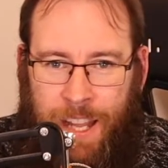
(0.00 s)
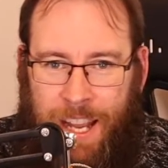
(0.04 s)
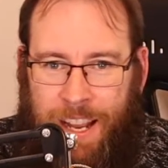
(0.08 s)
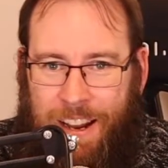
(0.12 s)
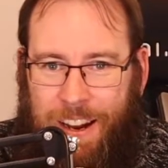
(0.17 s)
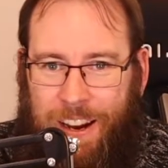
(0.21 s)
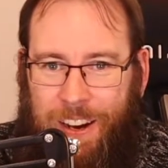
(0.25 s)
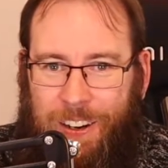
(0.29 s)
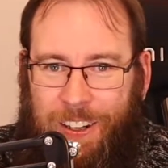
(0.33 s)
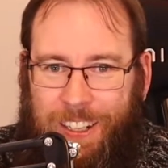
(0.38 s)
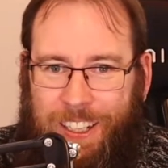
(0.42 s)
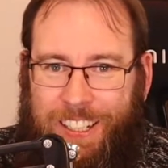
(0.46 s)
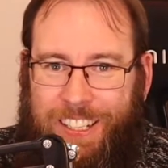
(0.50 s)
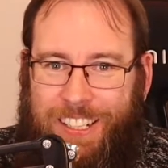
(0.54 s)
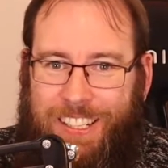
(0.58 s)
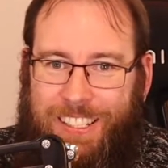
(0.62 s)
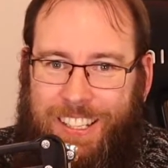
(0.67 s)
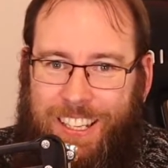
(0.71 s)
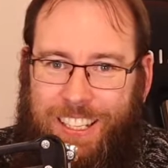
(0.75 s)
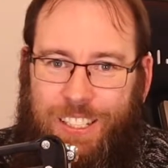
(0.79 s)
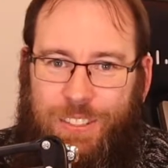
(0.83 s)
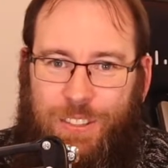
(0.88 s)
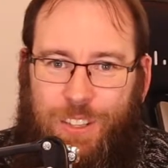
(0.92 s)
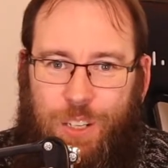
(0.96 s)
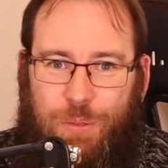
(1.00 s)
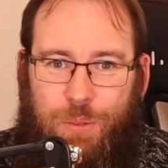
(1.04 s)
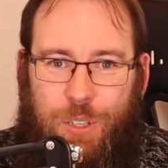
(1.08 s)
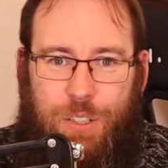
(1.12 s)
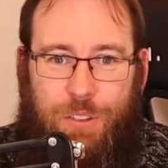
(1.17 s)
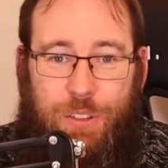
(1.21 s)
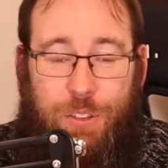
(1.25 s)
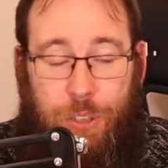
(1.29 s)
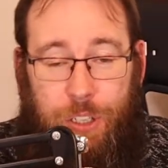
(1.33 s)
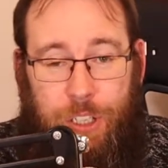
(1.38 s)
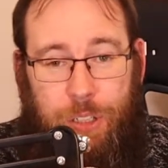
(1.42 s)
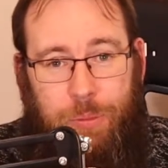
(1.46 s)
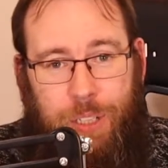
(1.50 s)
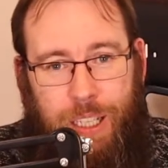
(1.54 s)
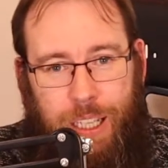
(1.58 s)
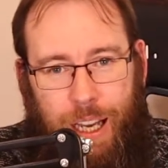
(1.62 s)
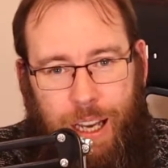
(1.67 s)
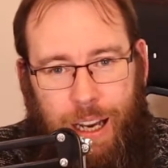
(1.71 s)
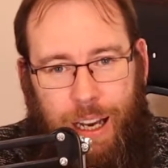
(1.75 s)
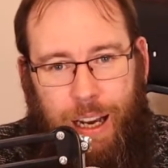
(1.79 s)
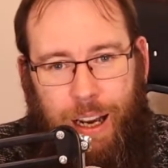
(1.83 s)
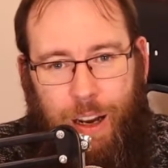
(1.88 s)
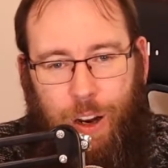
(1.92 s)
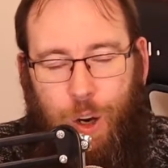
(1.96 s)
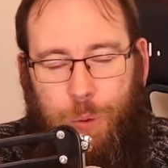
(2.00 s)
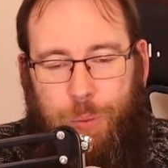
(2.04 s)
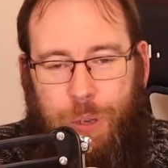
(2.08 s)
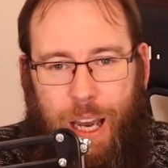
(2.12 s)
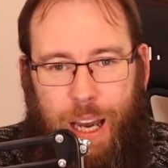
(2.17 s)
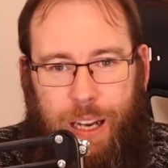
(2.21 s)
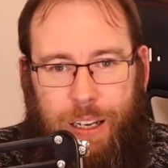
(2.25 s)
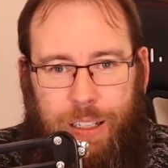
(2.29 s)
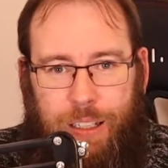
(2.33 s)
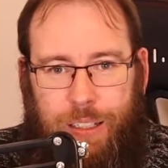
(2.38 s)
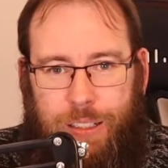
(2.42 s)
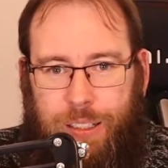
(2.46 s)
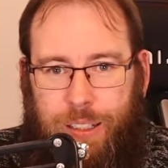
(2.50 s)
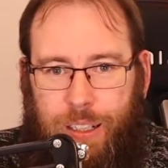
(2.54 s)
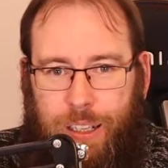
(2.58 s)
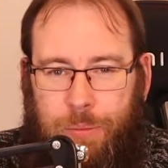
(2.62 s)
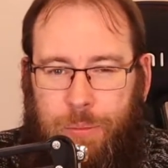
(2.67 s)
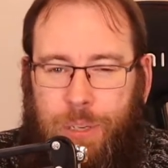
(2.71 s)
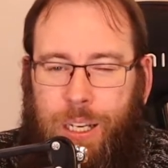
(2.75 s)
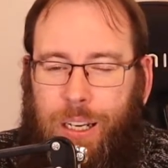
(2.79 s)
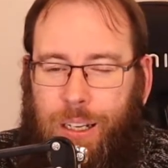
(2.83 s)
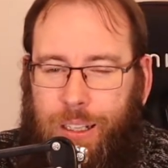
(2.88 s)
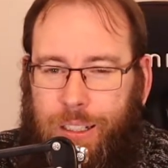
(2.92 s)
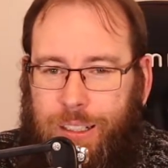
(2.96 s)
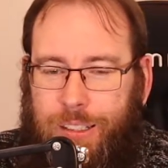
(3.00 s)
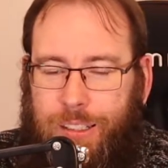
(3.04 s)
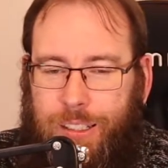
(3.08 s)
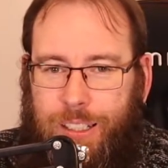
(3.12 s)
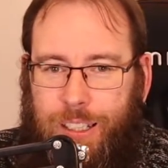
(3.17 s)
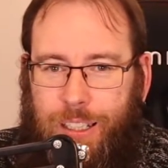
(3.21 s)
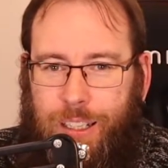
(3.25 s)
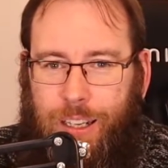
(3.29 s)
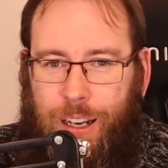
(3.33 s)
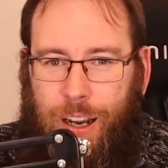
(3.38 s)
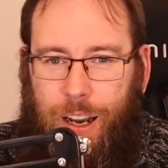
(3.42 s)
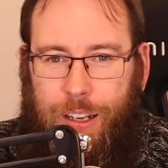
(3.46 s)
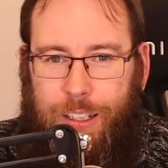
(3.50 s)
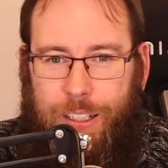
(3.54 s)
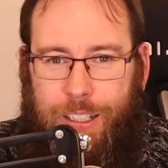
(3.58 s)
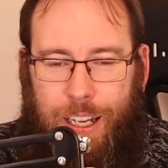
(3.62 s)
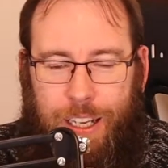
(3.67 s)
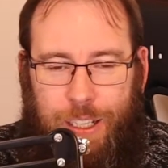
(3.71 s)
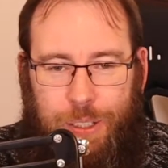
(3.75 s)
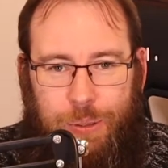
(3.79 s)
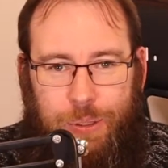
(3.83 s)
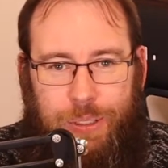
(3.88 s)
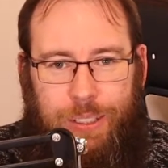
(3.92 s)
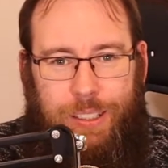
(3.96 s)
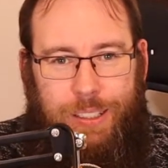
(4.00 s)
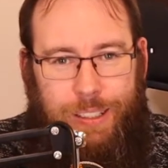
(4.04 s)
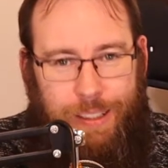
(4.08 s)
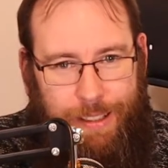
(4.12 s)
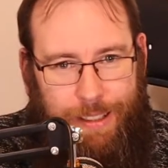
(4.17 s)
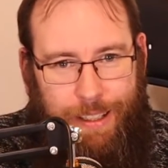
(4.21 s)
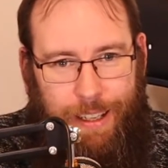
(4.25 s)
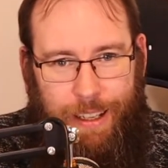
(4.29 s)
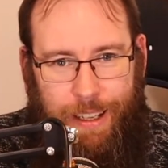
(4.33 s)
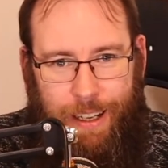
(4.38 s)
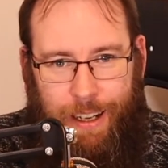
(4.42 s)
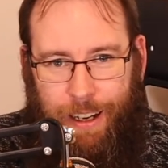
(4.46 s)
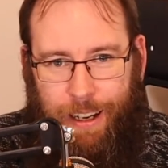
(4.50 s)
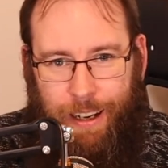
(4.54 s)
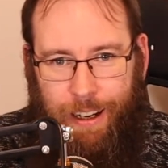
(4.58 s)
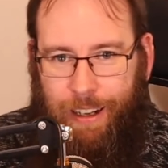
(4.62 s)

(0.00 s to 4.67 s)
All right, guys, thanks very much for joining me. I hope you had a good time, and I'll see you on the next one. Take care.